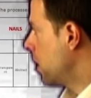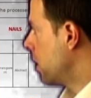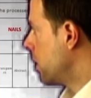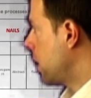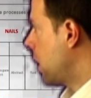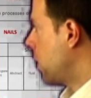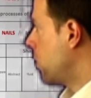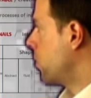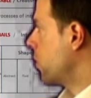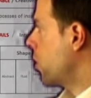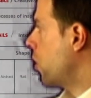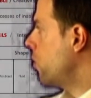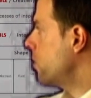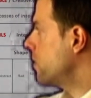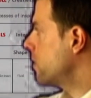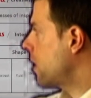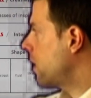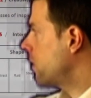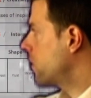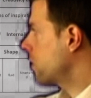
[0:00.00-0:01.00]
Now, we
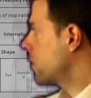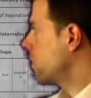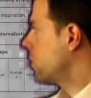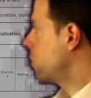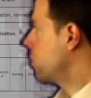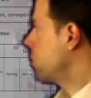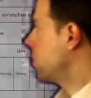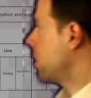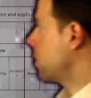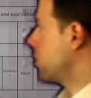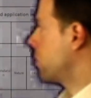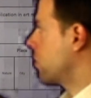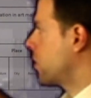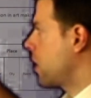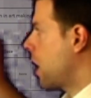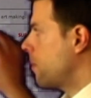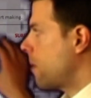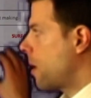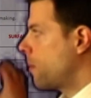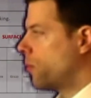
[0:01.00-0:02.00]
always ask students to
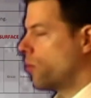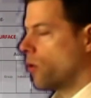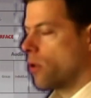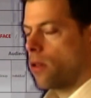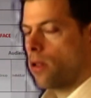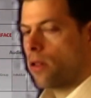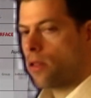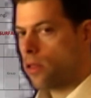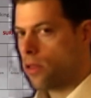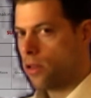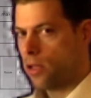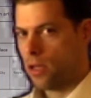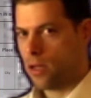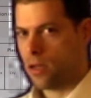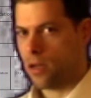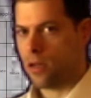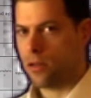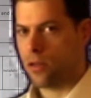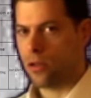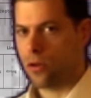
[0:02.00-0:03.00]
come up with 3
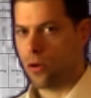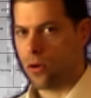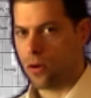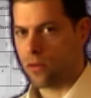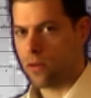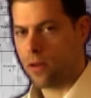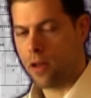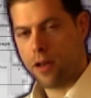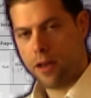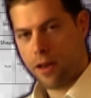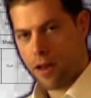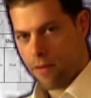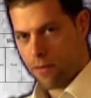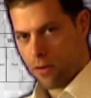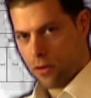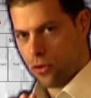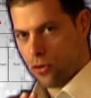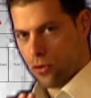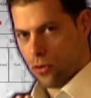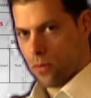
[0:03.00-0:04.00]
categories, never
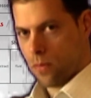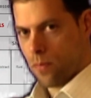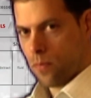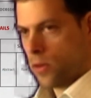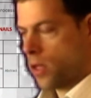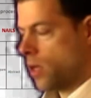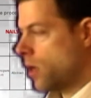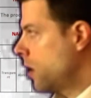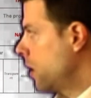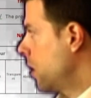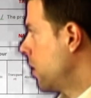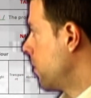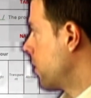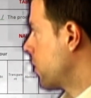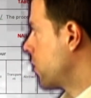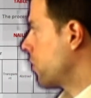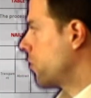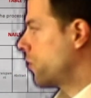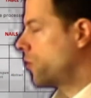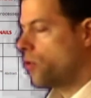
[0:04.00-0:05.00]
2,
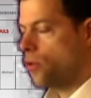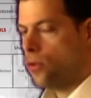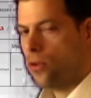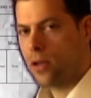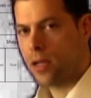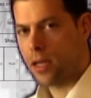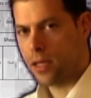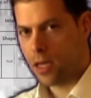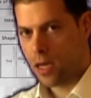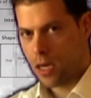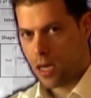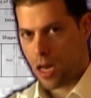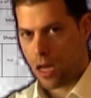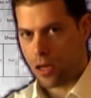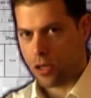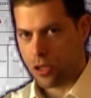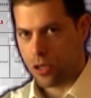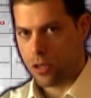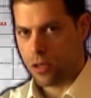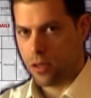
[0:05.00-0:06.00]
because 2 can
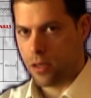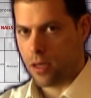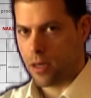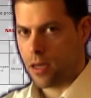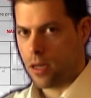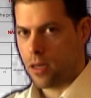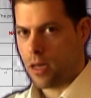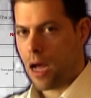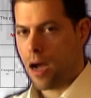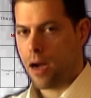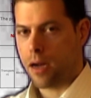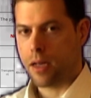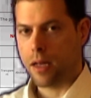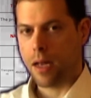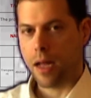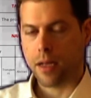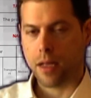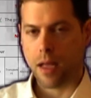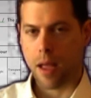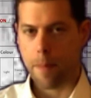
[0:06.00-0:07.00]
clash, they can act
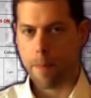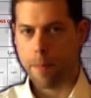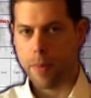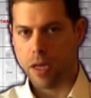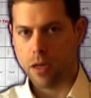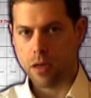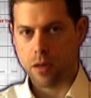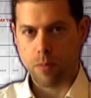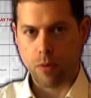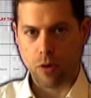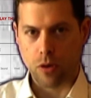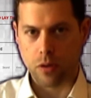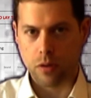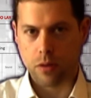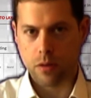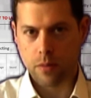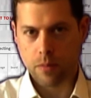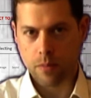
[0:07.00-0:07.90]
like a ping pong.